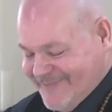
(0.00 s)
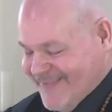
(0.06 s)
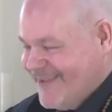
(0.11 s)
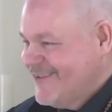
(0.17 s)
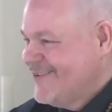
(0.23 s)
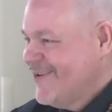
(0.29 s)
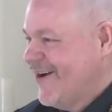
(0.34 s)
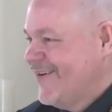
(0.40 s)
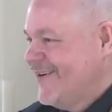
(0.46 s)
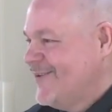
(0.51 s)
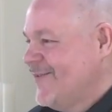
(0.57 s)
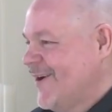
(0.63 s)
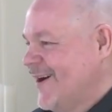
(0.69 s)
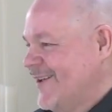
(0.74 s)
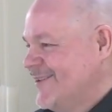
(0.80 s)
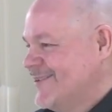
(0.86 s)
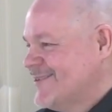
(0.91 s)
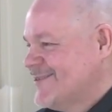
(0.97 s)
No, it
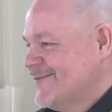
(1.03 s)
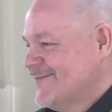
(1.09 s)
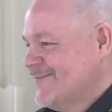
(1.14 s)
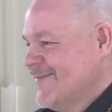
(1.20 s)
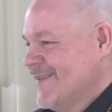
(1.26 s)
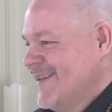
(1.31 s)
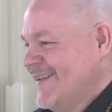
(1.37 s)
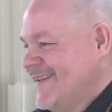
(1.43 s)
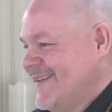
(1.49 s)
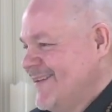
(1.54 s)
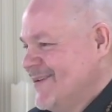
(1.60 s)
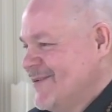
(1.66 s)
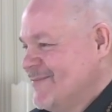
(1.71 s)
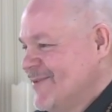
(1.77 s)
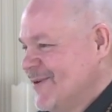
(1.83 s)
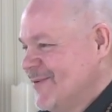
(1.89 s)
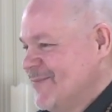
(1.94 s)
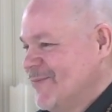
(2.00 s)
was.
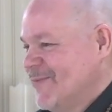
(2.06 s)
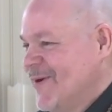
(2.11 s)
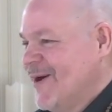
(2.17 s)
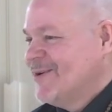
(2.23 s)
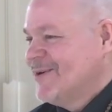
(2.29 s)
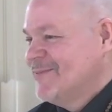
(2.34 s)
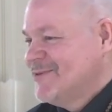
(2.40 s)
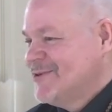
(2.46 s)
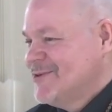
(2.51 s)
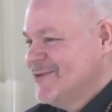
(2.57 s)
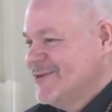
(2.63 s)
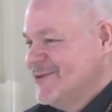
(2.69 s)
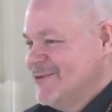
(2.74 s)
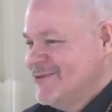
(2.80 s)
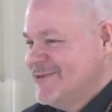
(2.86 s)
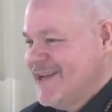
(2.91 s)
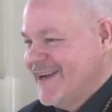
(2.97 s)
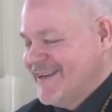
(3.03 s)
But welcome to a
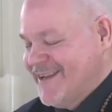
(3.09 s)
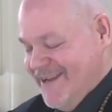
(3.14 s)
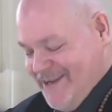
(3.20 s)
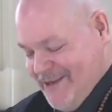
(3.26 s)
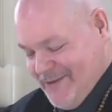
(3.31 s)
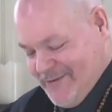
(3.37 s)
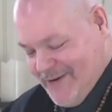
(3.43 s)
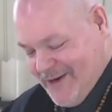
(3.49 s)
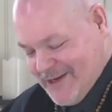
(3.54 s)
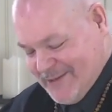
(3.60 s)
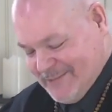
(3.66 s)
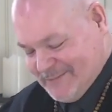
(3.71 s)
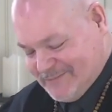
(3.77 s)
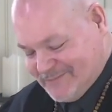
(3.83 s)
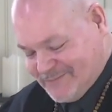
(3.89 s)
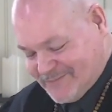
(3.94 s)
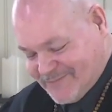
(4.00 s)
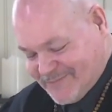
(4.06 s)
new decade, right?
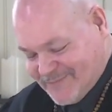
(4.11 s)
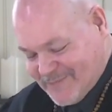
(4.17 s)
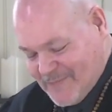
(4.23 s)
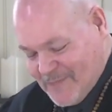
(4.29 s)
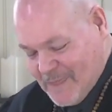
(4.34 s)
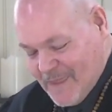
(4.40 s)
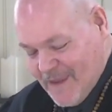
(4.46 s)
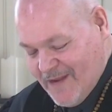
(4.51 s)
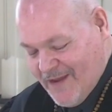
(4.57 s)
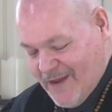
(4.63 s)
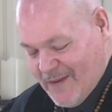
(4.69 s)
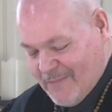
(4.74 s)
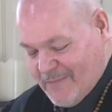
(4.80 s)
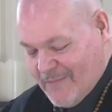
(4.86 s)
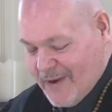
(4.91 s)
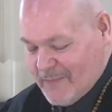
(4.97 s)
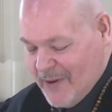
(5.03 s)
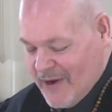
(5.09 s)

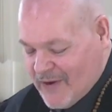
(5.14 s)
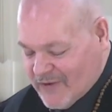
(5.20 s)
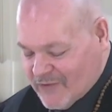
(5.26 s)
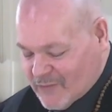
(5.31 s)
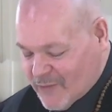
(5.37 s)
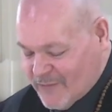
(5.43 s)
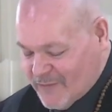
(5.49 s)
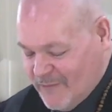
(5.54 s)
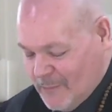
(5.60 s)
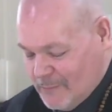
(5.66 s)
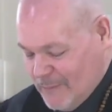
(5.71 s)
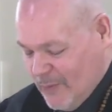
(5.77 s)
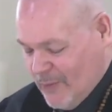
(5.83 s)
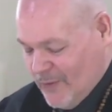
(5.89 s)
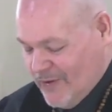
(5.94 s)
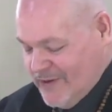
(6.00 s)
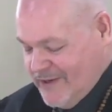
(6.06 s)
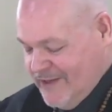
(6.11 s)
My parents were
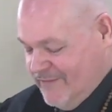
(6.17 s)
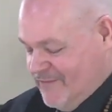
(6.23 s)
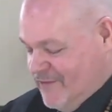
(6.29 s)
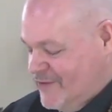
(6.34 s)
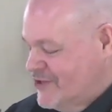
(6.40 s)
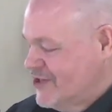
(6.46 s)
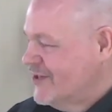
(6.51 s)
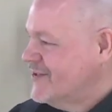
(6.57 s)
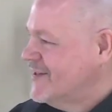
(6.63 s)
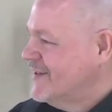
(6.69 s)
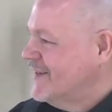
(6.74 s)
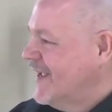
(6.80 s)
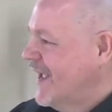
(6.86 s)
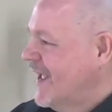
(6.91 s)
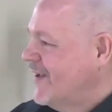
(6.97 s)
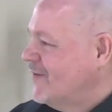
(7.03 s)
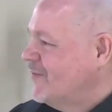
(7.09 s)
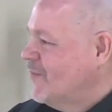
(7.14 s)
born in Virginia
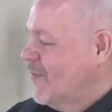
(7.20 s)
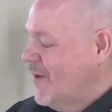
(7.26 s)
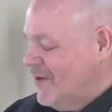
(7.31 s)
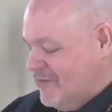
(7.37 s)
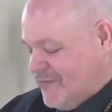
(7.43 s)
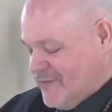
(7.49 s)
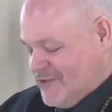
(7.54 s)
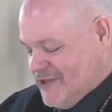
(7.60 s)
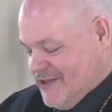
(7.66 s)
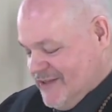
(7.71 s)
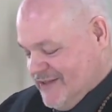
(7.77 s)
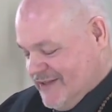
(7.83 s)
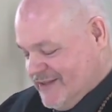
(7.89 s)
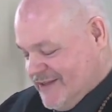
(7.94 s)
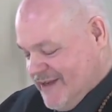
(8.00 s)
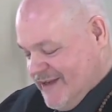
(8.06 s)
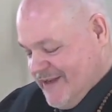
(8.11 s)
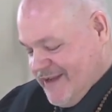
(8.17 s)
and West
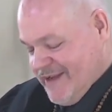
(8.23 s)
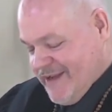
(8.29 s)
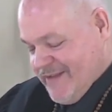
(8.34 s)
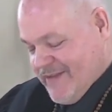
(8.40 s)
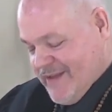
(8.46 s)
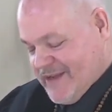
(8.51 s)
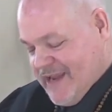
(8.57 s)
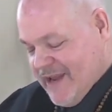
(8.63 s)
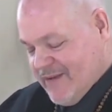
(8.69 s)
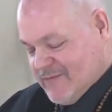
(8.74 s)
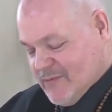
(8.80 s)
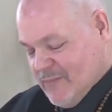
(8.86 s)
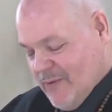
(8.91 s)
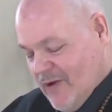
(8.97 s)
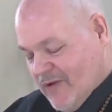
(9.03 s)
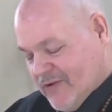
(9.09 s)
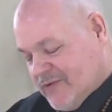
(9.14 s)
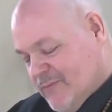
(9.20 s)
Virginia. They came to
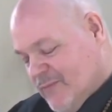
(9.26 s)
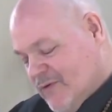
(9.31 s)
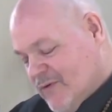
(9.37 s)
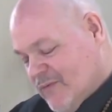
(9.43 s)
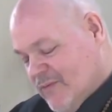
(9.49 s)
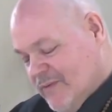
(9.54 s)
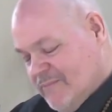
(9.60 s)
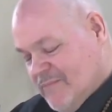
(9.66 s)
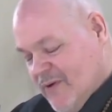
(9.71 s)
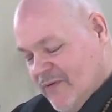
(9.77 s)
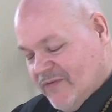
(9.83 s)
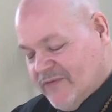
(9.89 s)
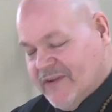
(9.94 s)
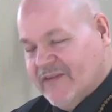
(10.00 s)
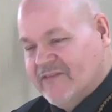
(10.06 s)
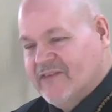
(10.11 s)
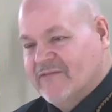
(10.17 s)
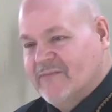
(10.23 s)
Baltimore when both
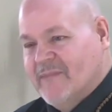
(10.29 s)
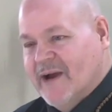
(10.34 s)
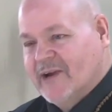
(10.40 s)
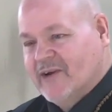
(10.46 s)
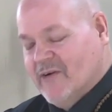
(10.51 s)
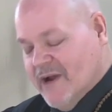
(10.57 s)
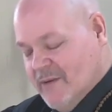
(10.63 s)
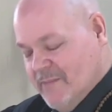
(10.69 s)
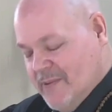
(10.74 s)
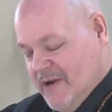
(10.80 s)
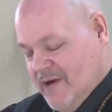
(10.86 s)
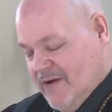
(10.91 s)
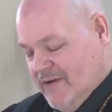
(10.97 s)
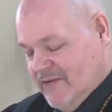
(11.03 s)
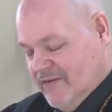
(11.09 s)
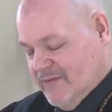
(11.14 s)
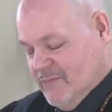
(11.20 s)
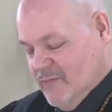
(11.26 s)
sets of my
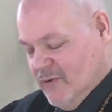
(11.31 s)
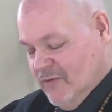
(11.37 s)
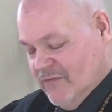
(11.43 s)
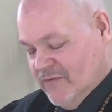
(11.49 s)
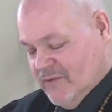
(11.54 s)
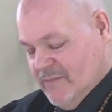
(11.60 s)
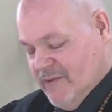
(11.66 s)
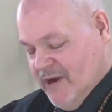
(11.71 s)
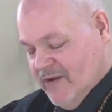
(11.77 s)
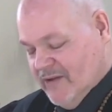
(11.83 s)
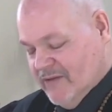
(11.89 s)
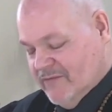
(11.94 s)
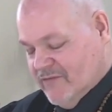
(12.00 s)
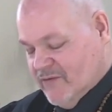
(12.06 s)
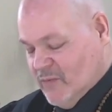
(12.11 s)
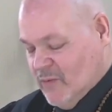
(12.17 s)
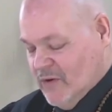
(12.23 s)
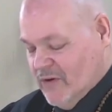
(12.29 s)
grandparents moved to
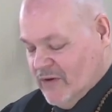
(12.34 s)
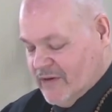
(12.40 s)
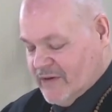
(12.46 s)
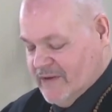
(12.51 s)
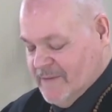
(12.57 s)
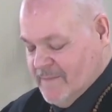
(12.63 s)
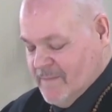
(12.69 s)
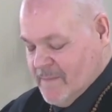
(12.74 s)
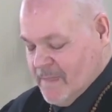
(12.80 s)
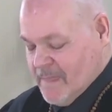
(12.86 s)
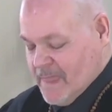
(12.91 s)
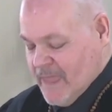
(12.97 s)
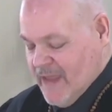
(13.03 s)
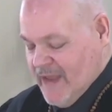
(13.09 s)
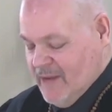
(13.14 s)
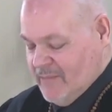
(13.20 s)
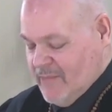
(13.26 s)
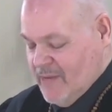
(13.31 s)
Maryland for work.
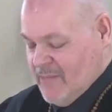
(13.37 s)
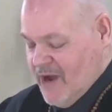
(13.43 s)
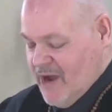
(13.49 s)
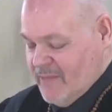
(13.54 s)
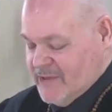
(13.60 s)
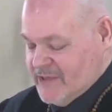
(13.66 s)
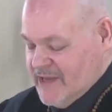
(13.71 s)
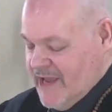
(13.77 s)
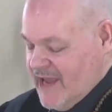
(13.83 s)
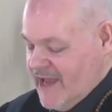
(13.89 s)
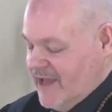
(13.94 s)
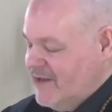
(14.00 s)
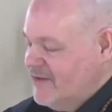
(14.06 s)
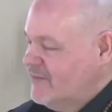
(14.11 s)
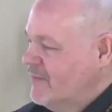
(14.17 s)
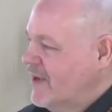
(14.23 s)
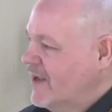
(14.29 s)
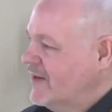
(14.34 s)
And my mom and
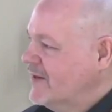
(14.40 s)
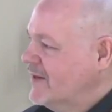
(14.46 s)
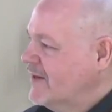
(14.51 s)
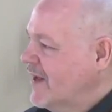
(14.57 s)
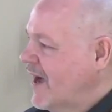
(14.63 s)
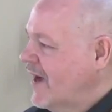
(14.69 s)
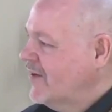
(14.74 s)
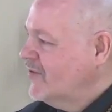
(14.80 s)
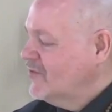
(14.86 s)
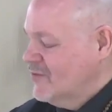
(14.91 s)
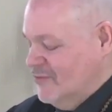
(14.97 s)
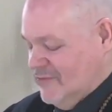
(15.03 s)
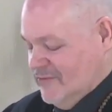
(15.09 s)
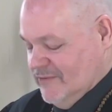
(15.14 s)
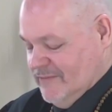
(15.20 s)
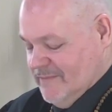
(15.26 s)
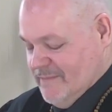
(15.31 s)
dad met in high school.